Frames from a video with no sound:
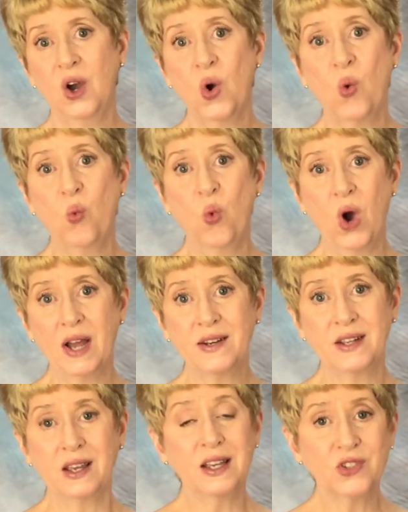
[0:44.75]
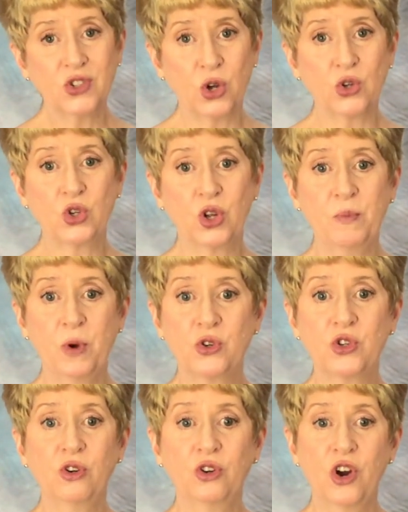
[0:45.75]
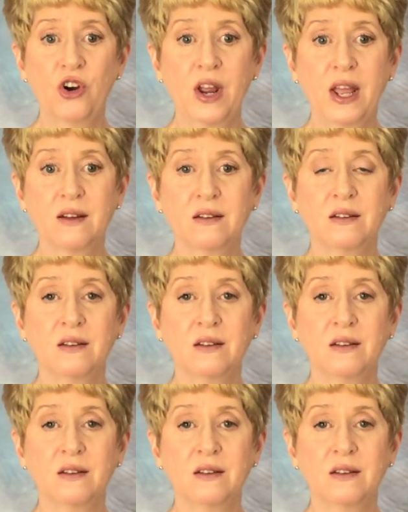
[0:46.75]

What is social emotional learning?